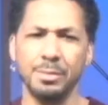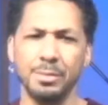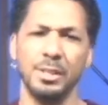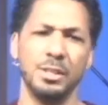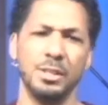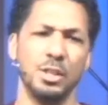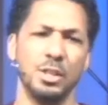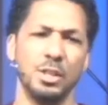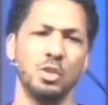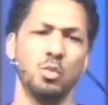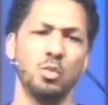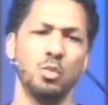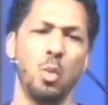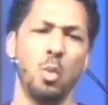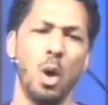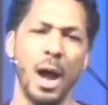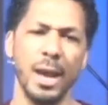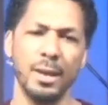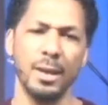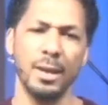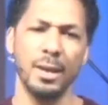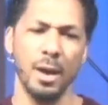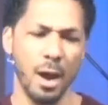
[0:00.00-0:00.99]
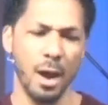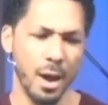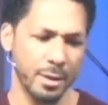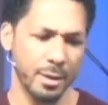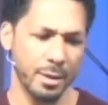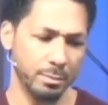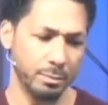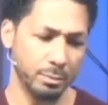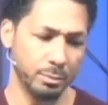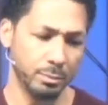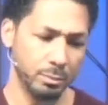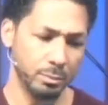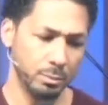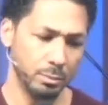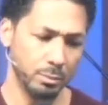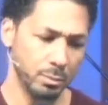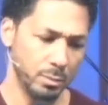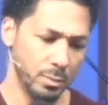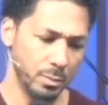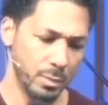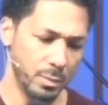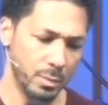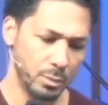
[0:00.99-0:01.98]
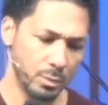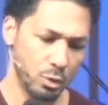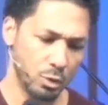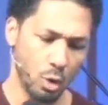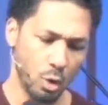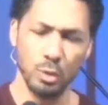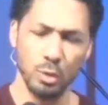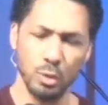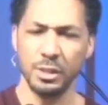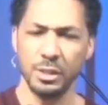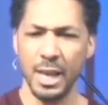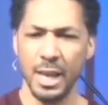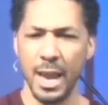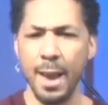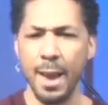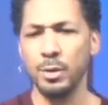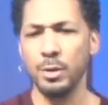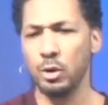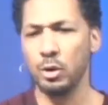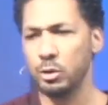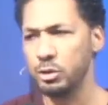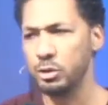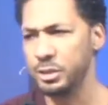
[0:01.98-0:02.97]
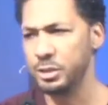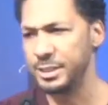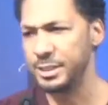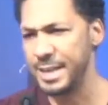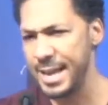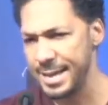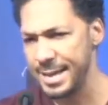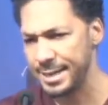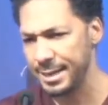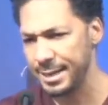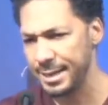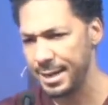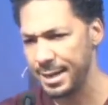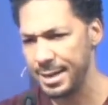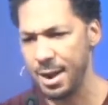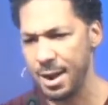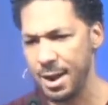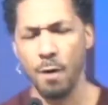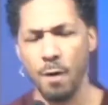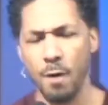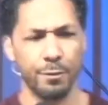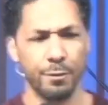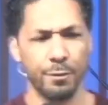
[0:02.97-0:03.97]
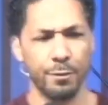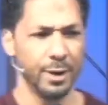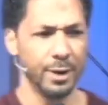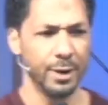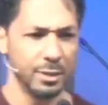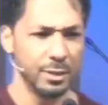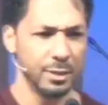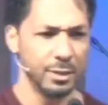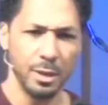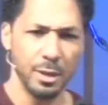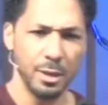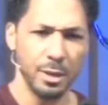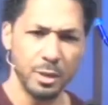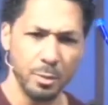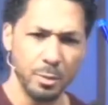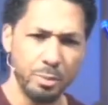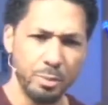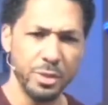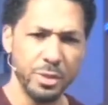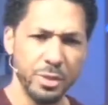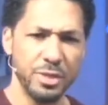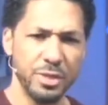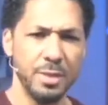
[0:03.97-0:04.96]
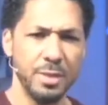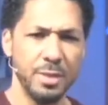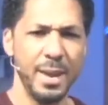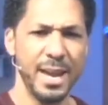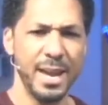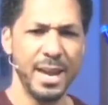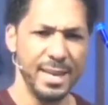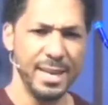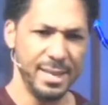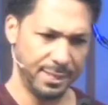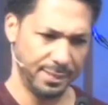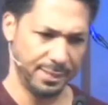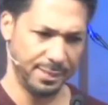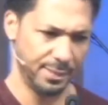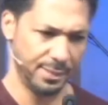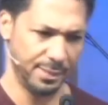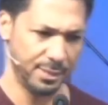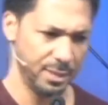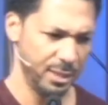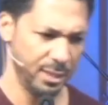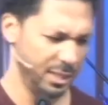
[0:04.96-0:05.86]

this is why God told Samuel to take an offering to put them at ease.